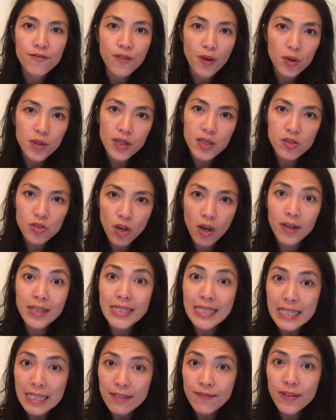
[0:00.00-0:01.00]
focus
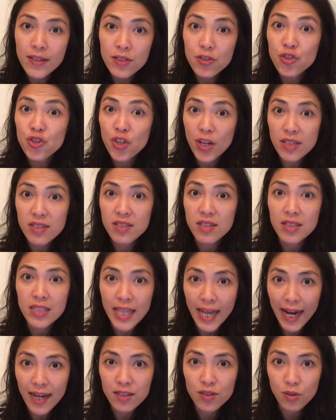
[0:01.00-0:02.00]
on even just the
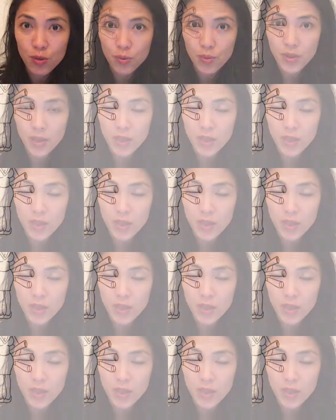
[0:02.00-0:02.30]
tactical